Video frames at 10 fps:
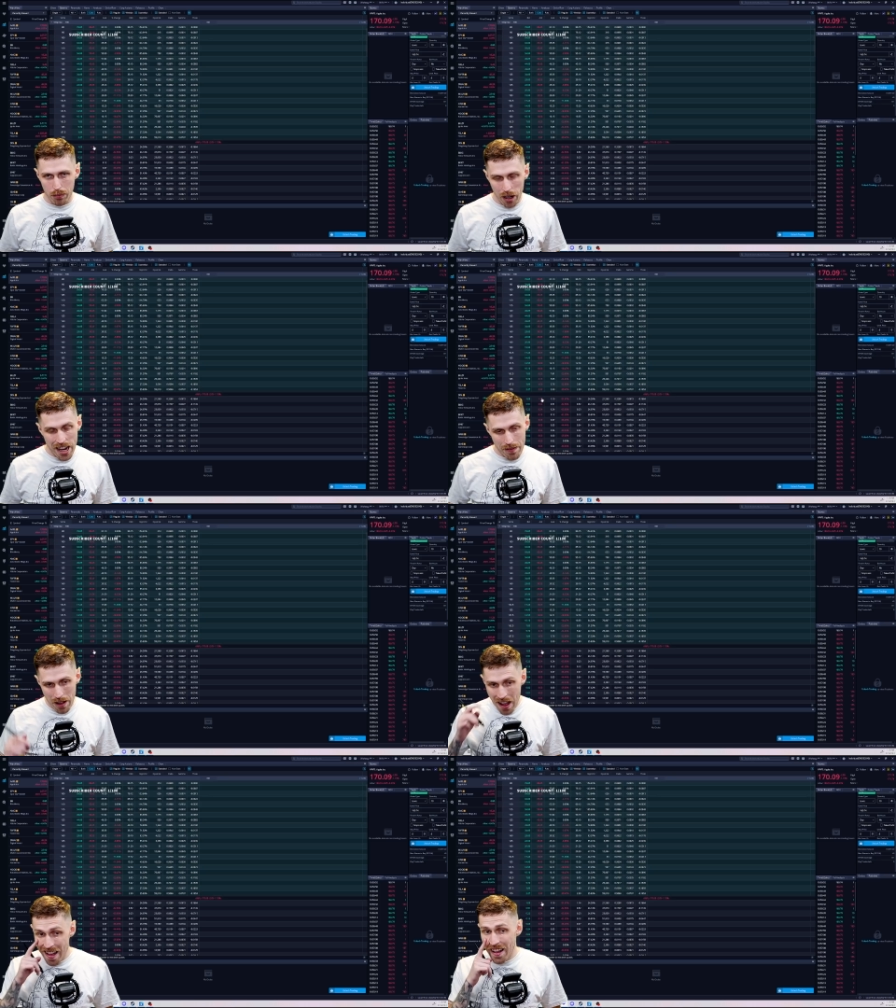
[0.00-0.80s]
right?
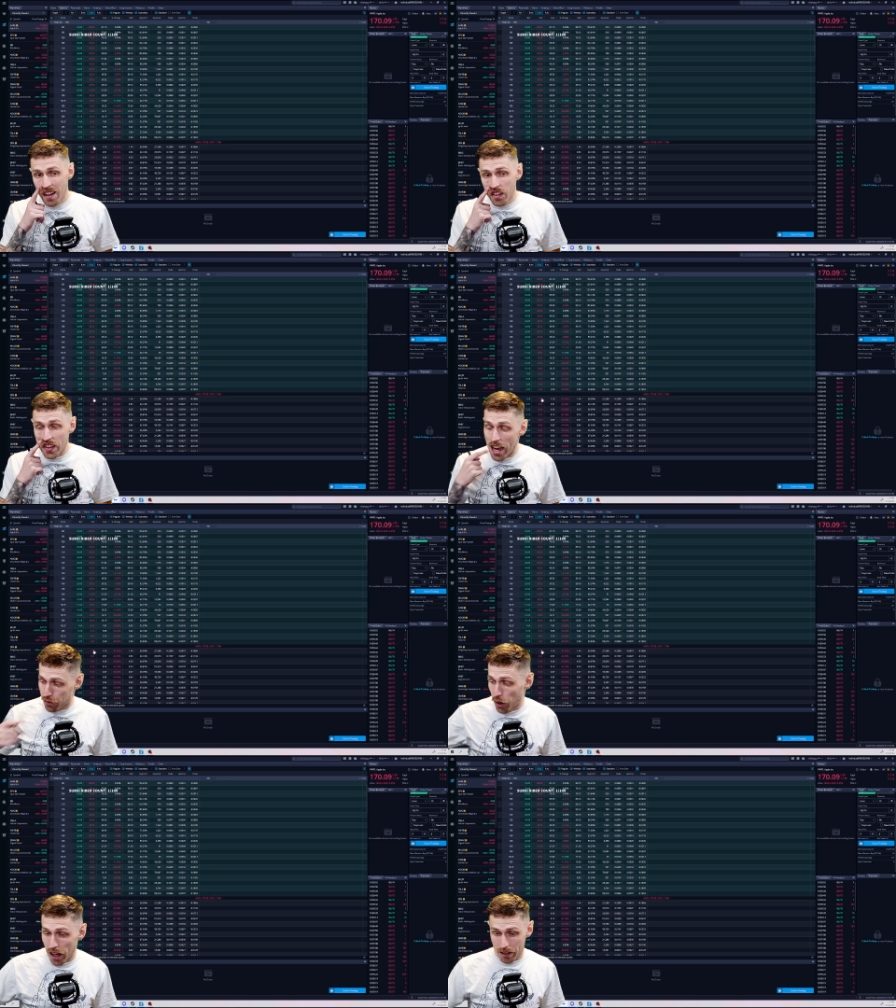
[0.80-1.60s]
Not
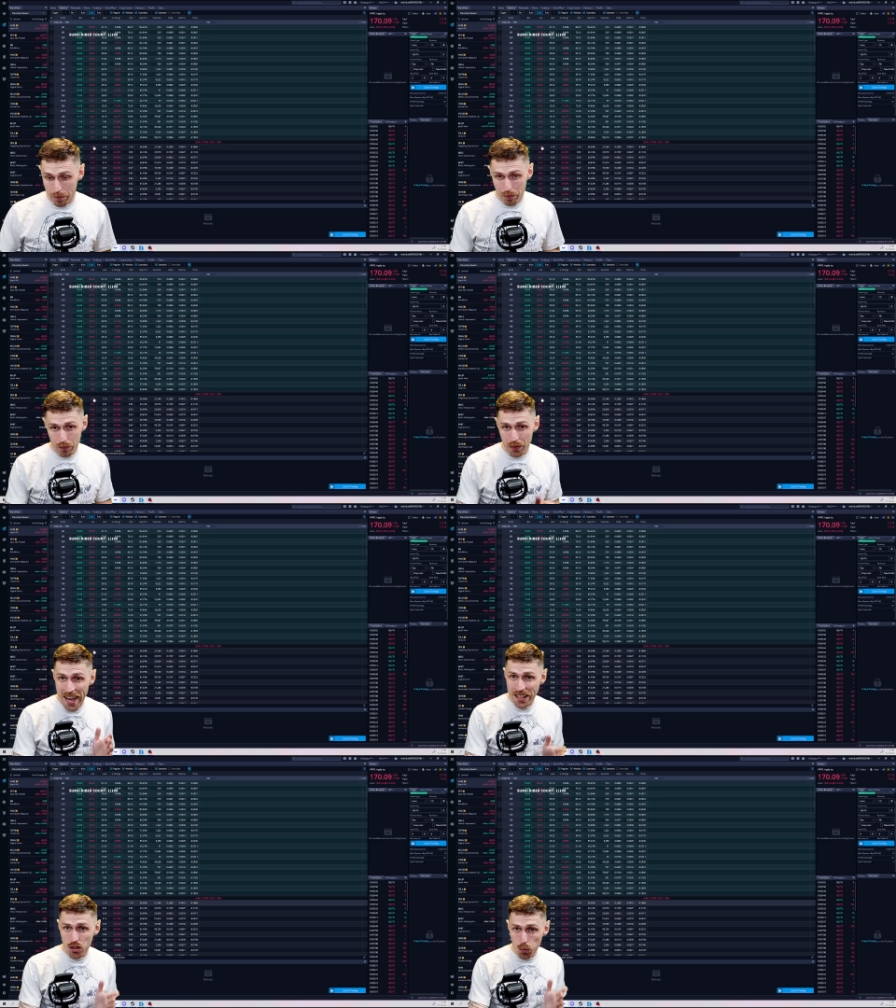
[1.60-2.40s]
fun.
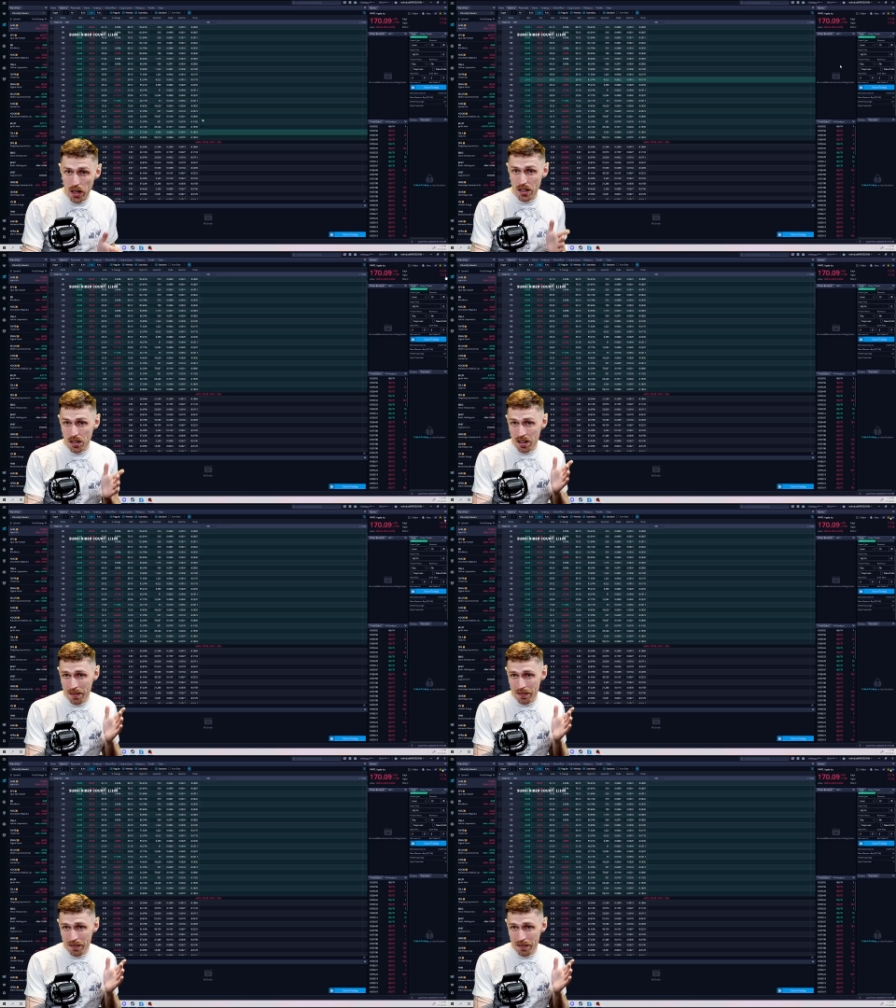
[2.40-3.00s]
That's where